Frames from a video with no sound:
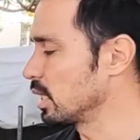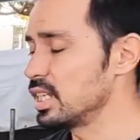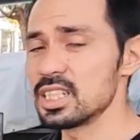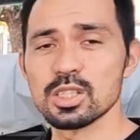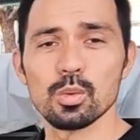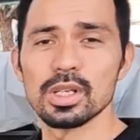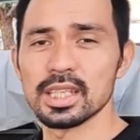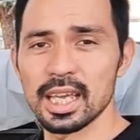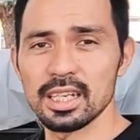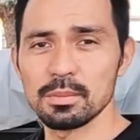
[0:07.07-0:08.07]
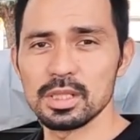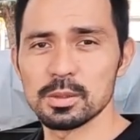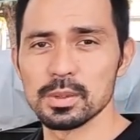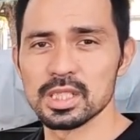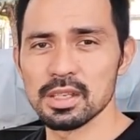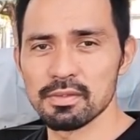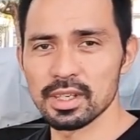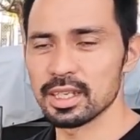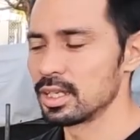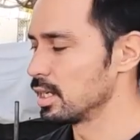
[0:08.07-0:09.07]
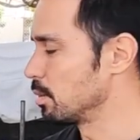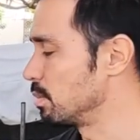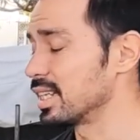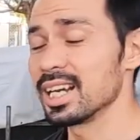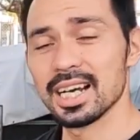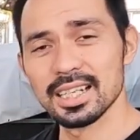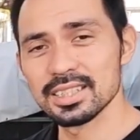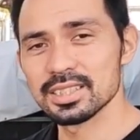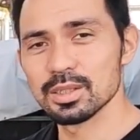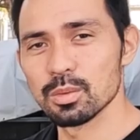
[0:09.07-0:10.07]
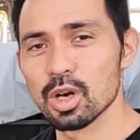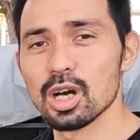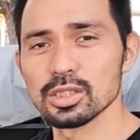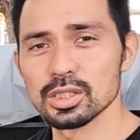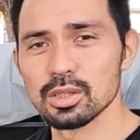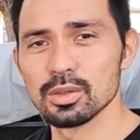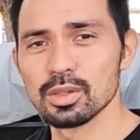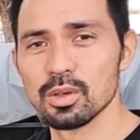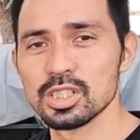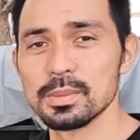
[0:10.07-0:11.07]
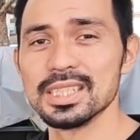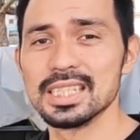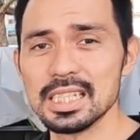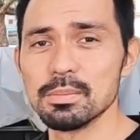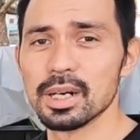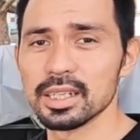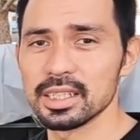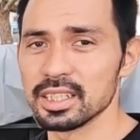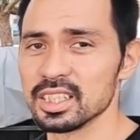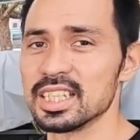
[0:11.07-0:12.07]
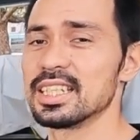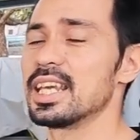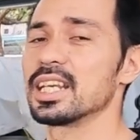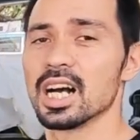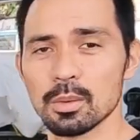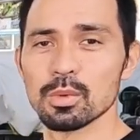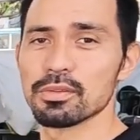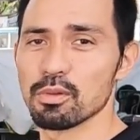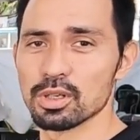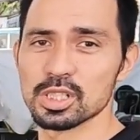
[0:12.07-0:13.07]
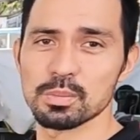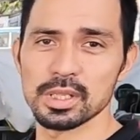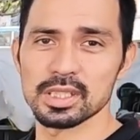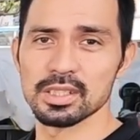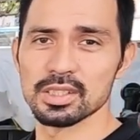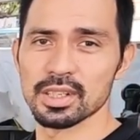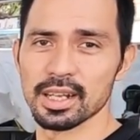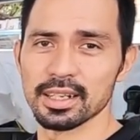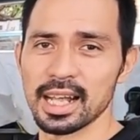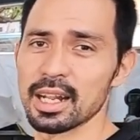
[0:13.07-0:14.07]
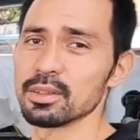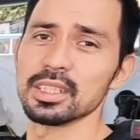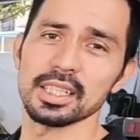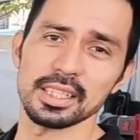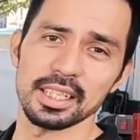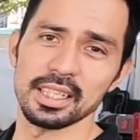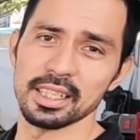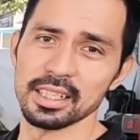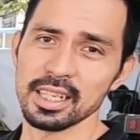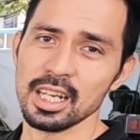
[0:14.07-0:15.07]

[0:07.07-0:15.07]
EJ20K to be specific, because we're also going to be debunking, did they come with forged pistons or not? I don't think that they did.